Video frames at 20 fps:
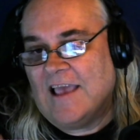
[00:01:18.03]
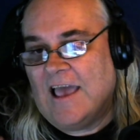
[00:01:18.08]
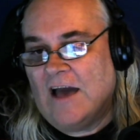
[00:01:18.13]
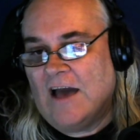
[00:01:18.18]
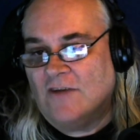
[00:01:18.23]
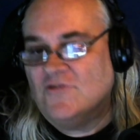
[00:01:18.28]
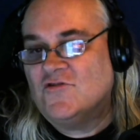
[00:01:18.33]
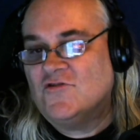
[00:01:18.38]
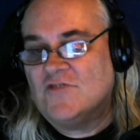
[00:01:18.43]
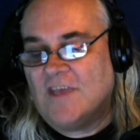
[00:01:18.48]

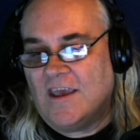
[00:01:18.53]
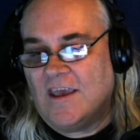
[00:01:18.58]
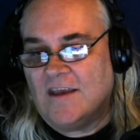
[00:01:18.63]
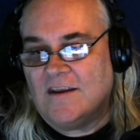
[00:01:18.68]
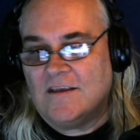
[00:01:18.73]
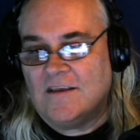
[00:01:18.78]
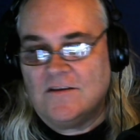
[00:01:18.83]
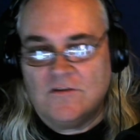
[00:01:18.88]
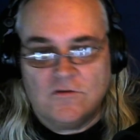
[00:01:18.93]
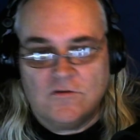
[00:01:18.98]

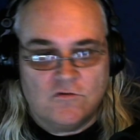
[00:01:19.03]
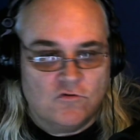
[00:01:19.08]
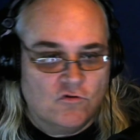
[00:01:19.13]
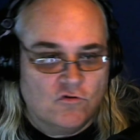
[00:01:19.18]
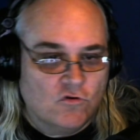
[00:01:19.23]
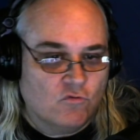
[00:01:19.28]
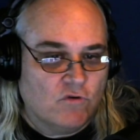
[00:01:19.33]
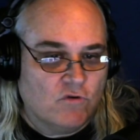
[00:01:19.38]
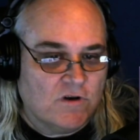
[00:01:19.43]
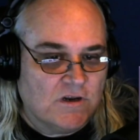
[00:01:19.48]
Outstanding
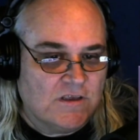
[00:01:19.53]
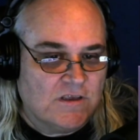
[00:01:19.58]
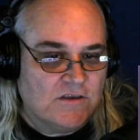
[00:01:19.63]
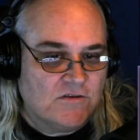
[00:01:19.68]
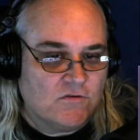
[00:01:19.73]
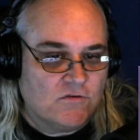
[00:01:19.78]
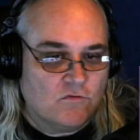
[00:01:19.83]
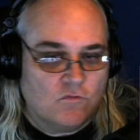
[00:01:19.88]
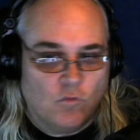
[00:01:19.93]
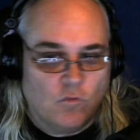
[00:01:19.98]
new release.